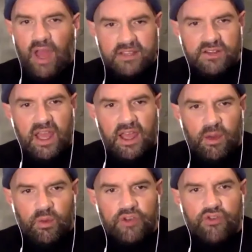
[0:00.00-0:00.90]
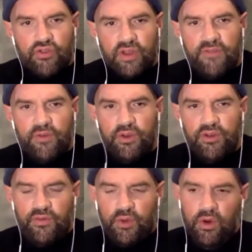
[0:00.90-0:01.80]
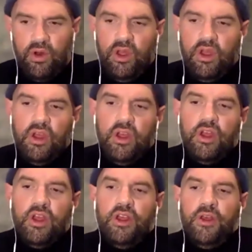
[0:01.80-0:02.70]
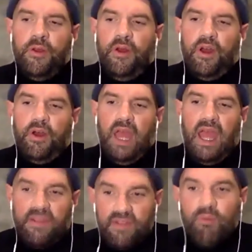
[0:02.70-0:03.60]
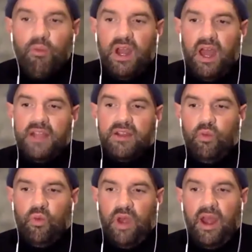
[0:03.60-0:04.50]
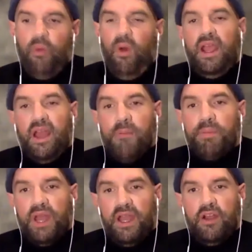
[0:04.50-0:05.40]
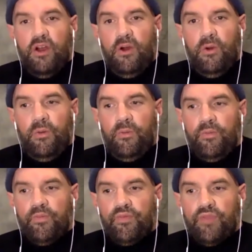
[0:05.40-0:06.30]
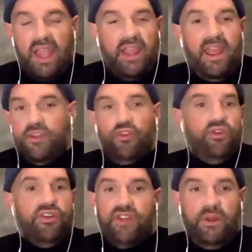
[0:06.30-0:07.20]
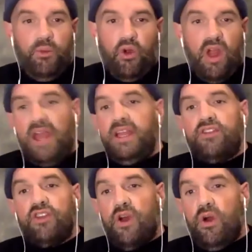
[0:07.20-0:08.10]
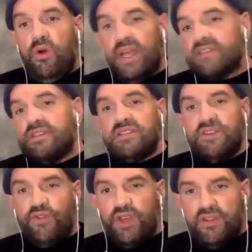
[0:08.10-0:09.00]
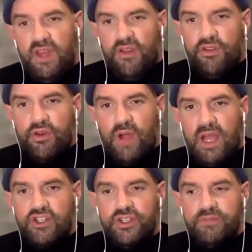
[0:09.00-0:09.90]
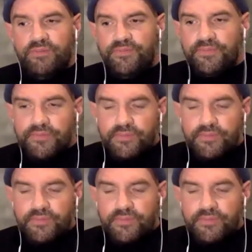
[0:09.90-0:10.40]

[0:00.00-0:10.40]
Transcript: As I wouldn't treat food as fuel. And then when I when I wake up and I go, I can't do this anymore. I need to go excessively in the other direction.